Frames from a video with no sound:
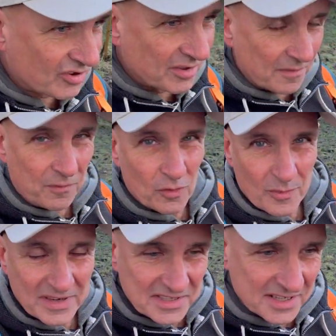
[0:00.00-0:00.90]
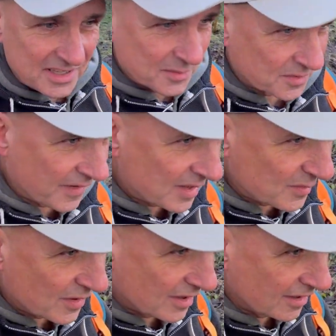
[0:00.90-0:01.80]
around the four main stadiums of
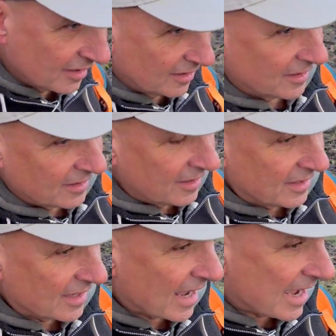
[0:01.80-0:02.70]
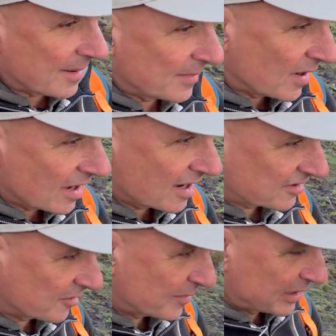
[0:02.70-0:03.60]
Edinburgh. Heart
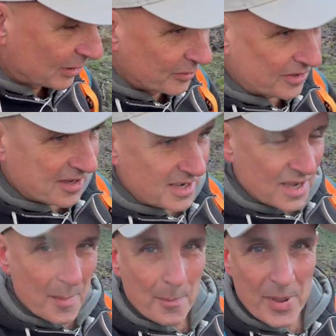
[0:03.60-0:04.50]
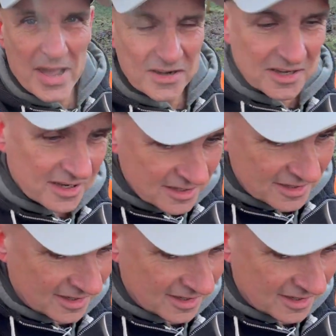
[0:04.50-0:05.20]
of Midlothian, Hibernian,